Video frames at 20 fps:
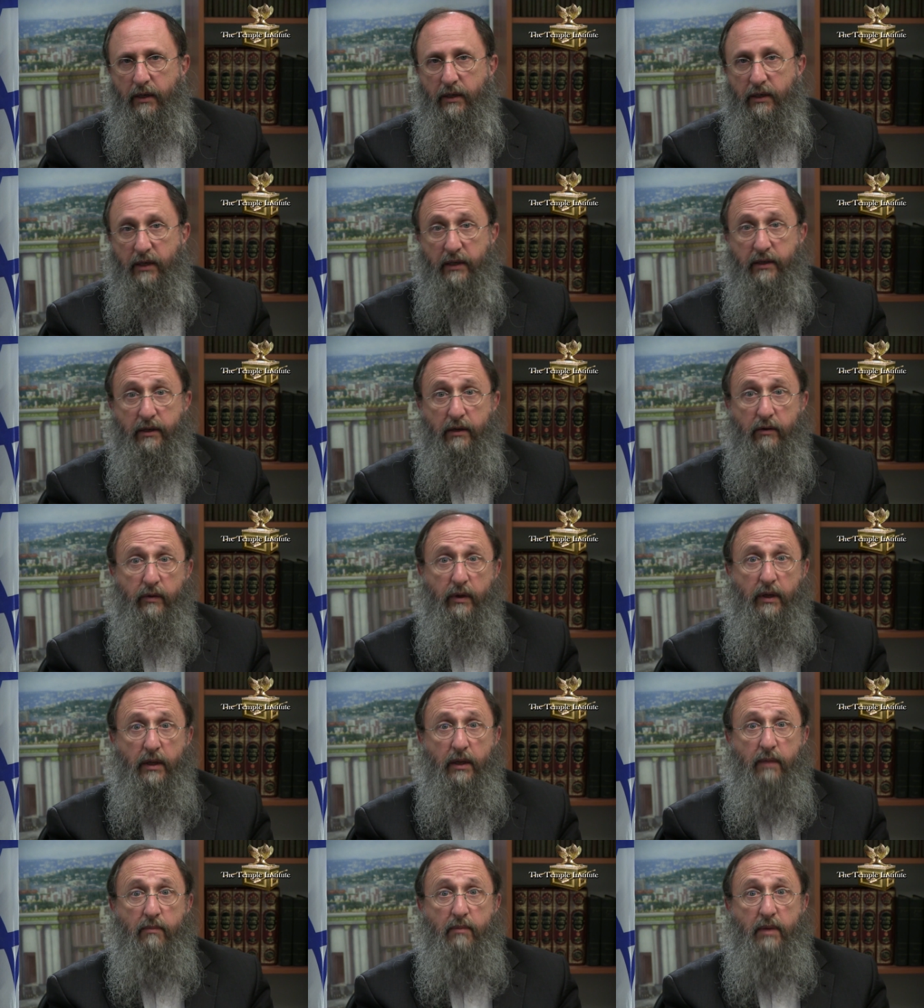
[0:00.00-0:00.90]
doesn't
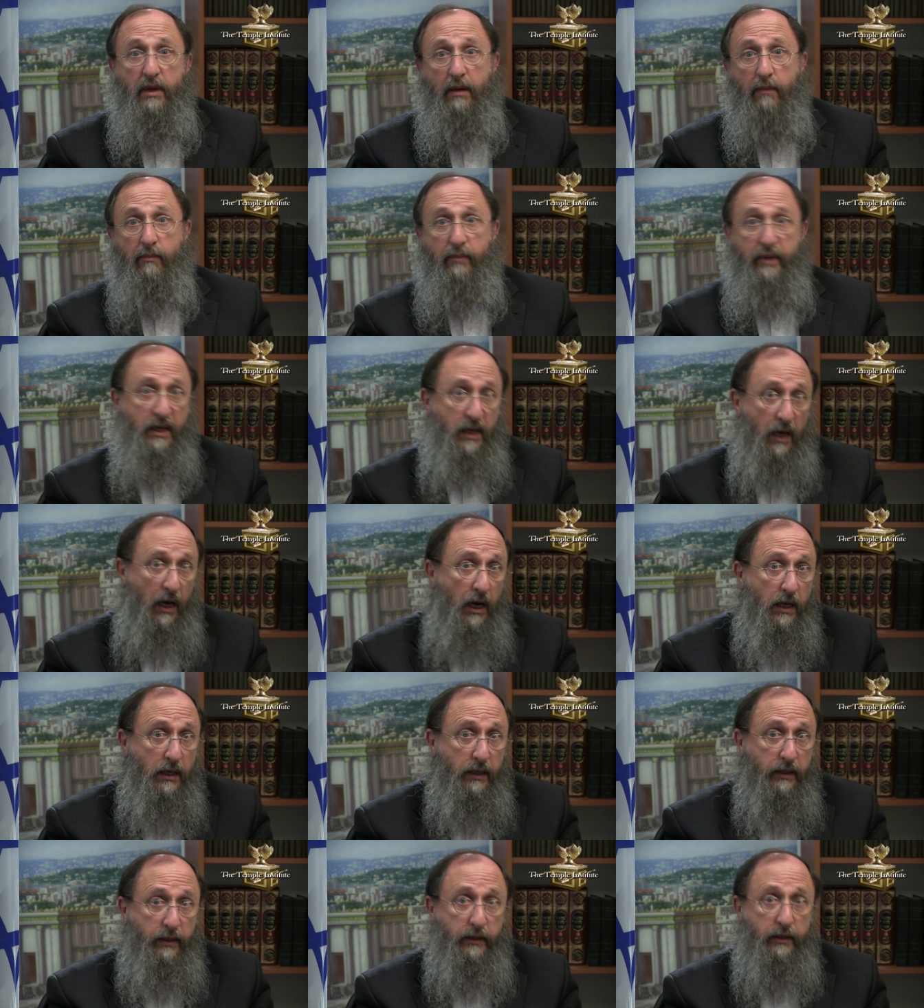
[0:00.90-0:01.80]
really mean
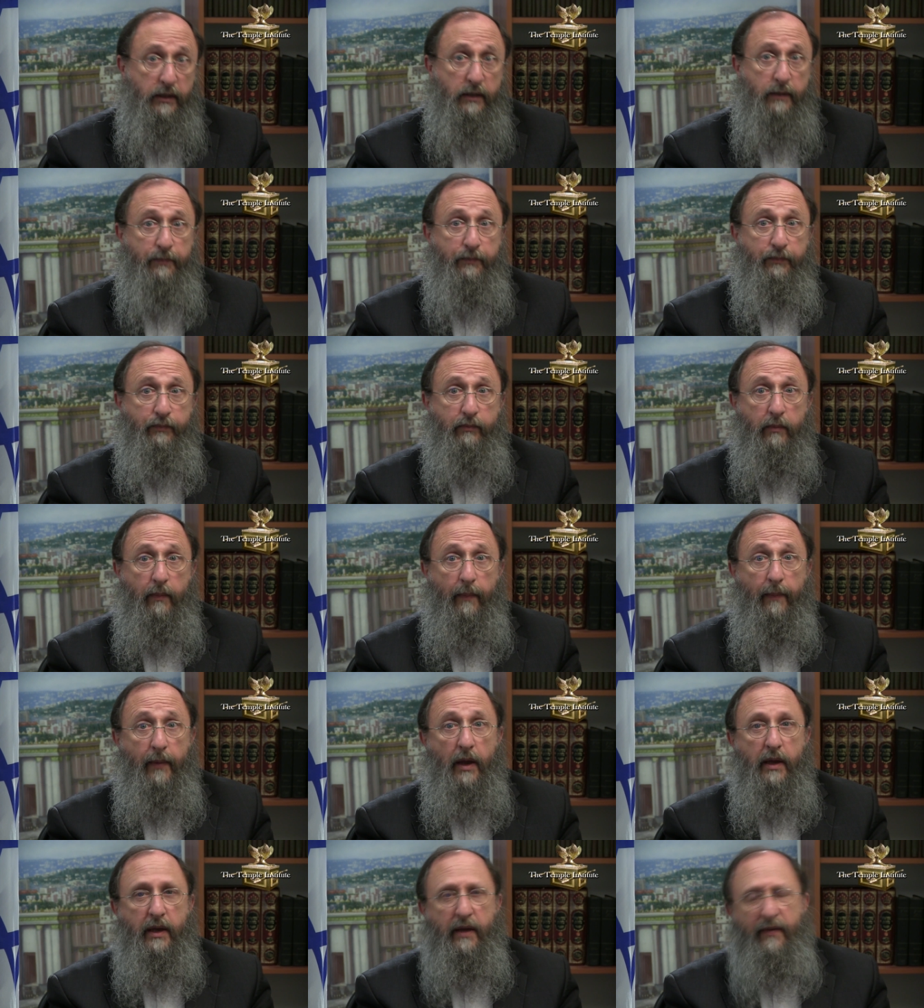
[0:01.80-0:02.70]
because,
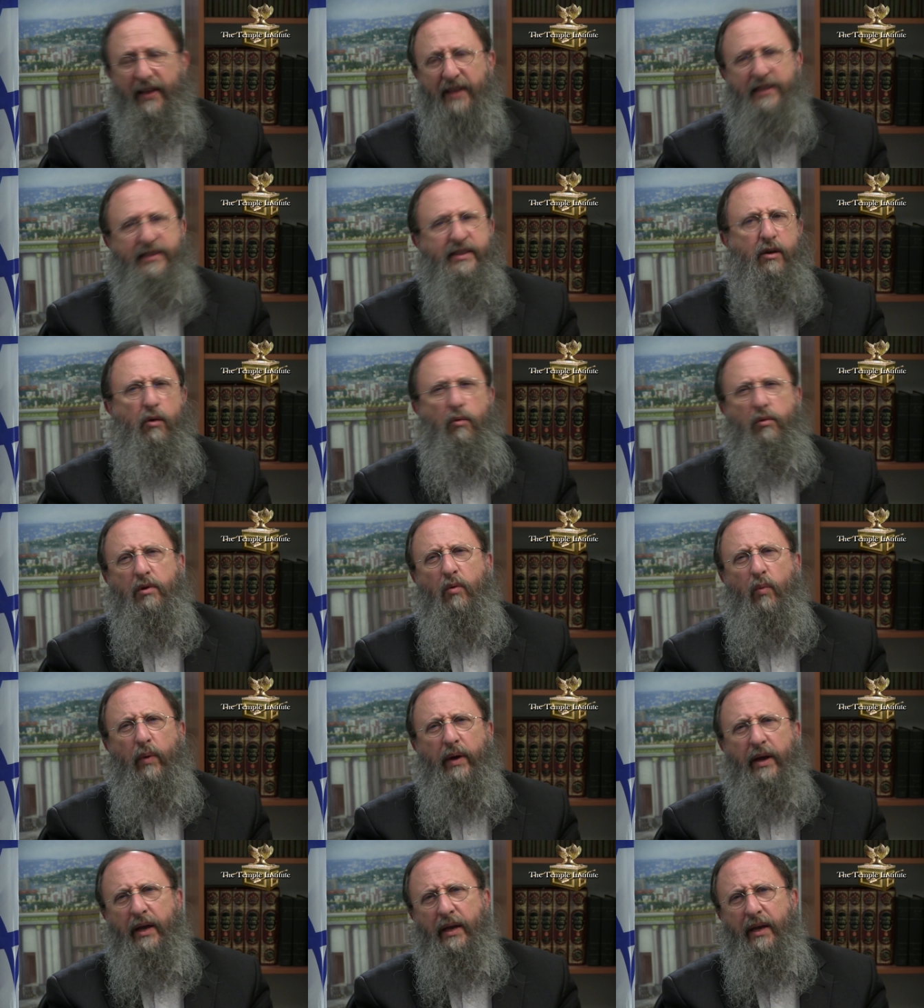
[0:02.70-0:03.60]
yet that's the only
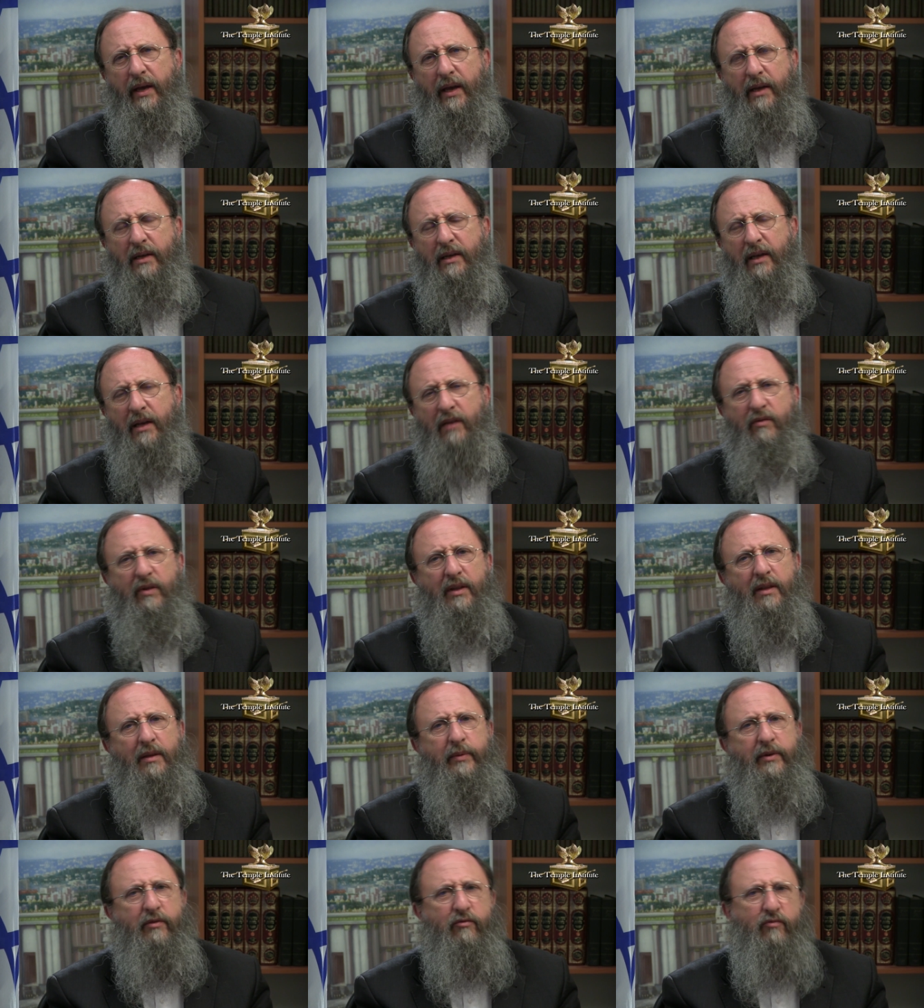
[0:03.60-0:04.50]
way it can
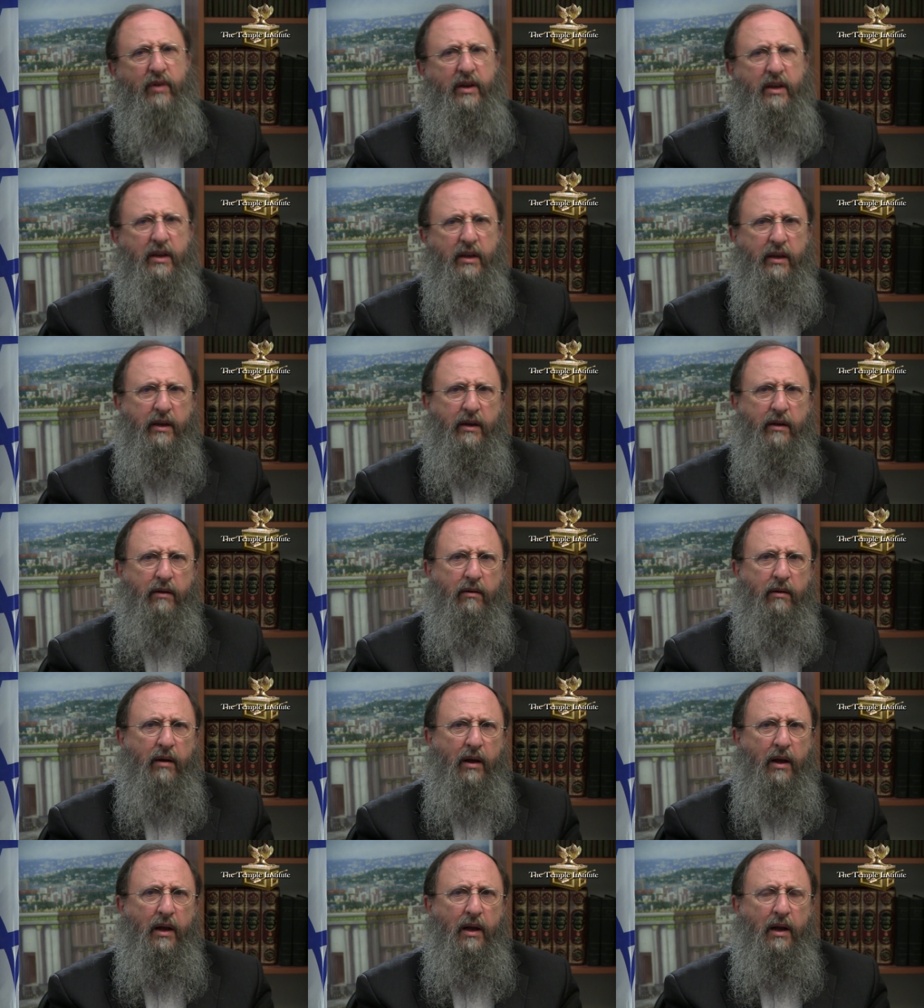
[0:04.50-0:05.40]
really be read
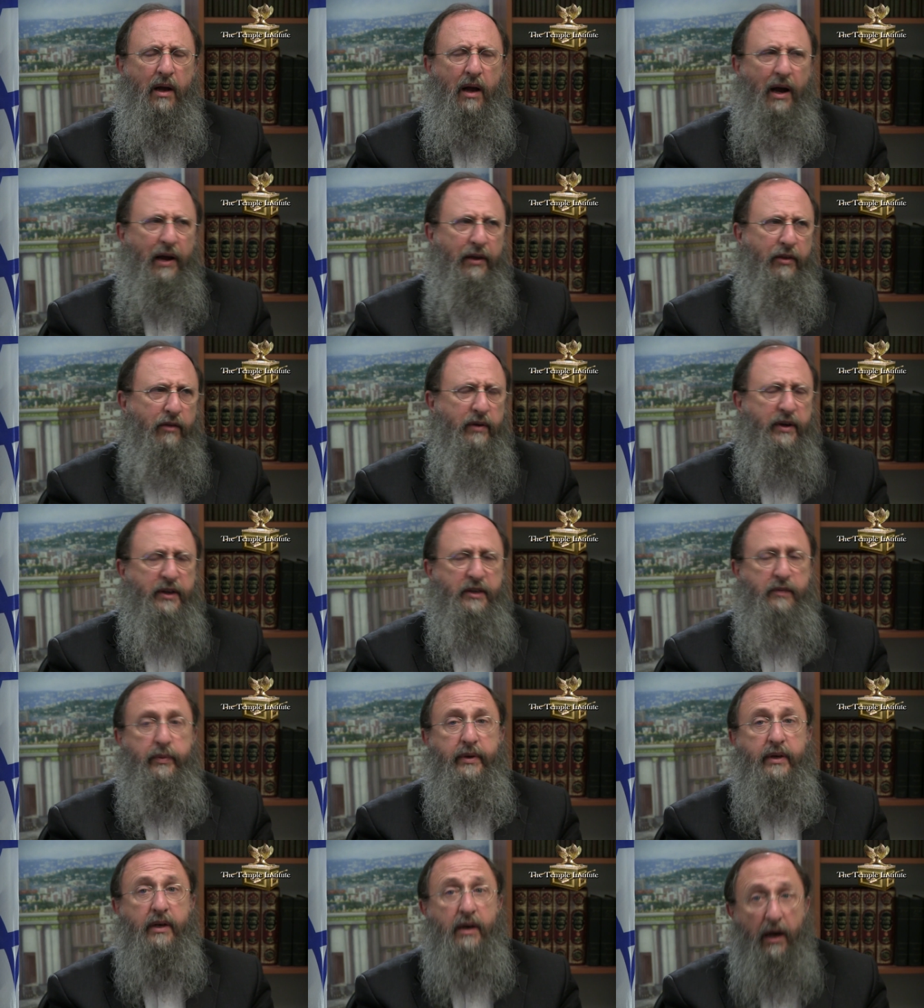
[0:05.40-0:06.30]
here, either as
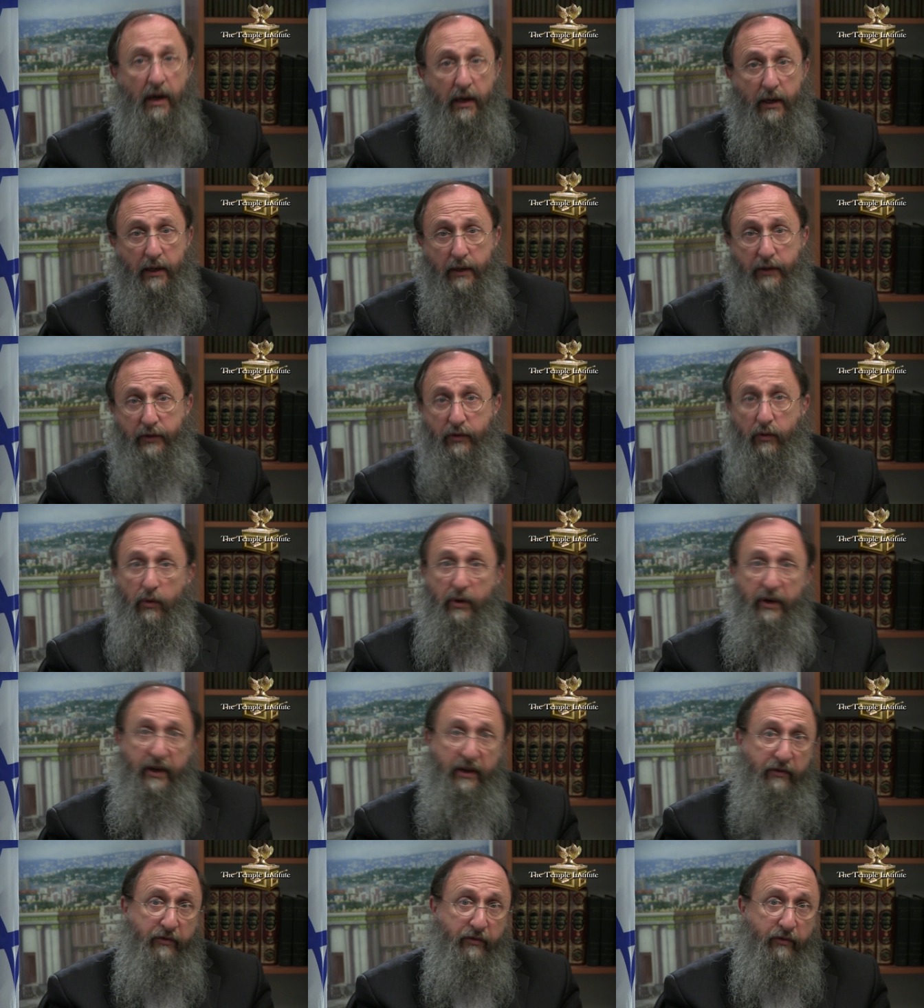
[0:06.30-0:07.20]
because or
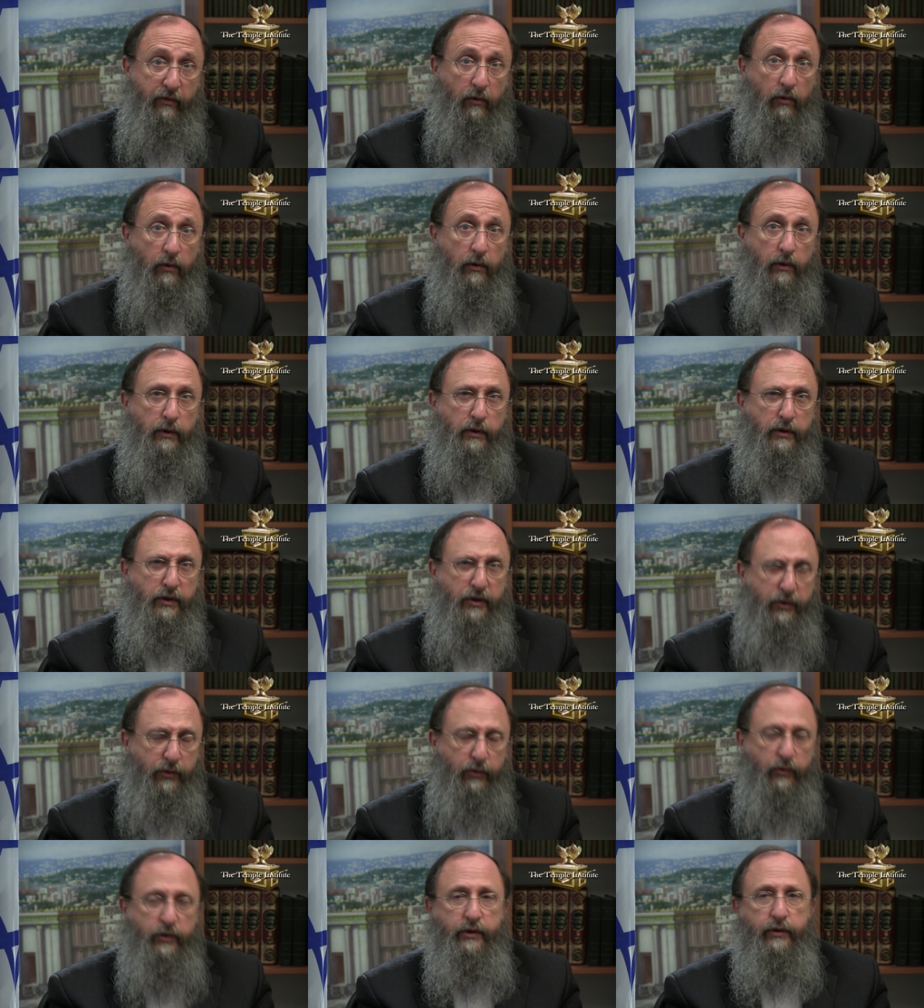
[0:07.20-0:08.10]
if or
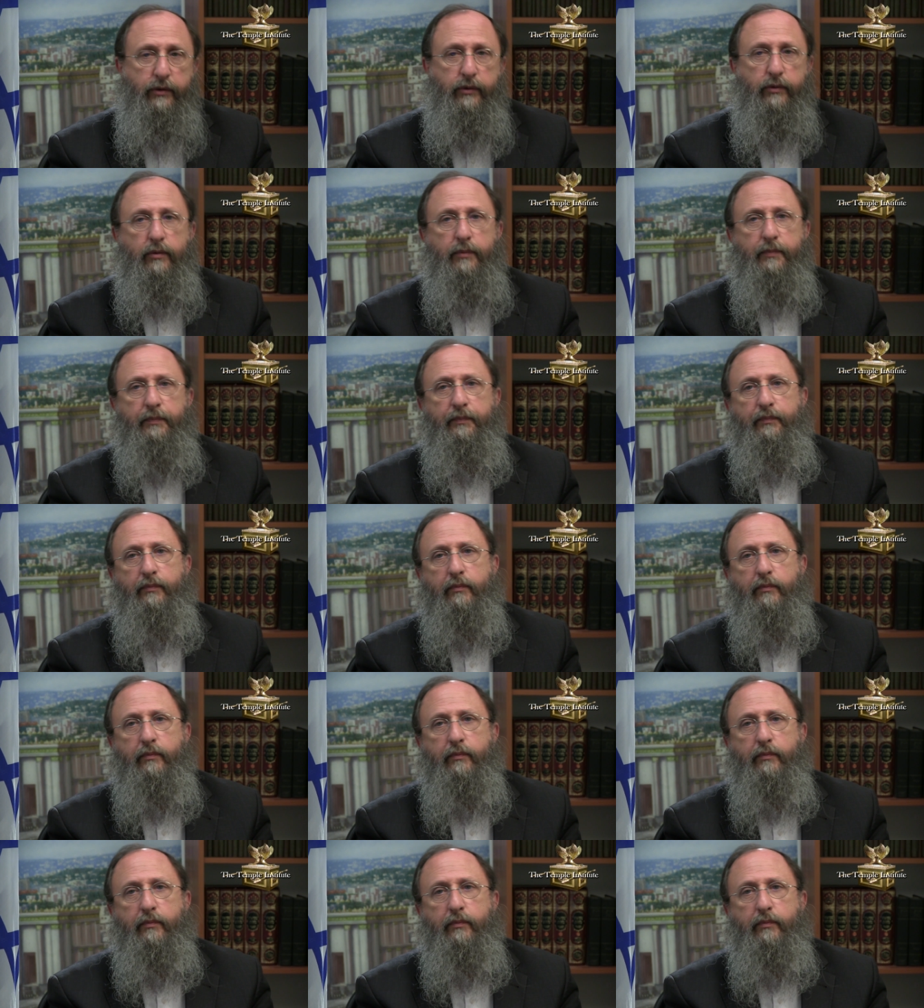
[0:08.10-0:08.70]
due to.